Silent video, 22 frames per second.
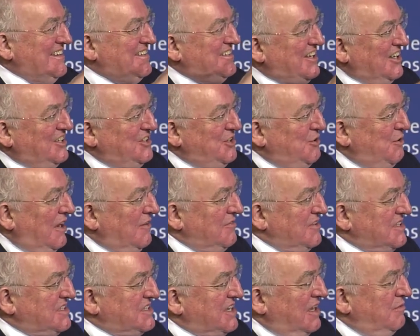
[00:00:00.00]
Did you
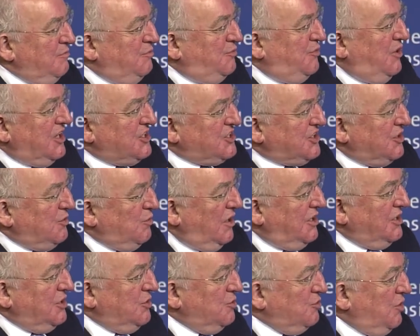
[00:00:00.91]
have the same pressure
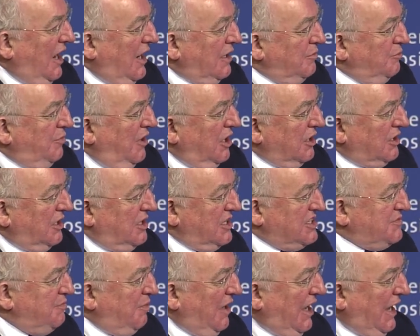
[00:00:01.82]
when you ran
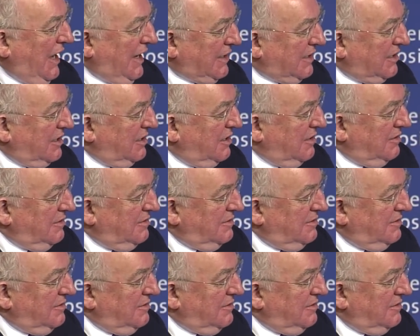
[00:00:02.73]
Barclays Bank?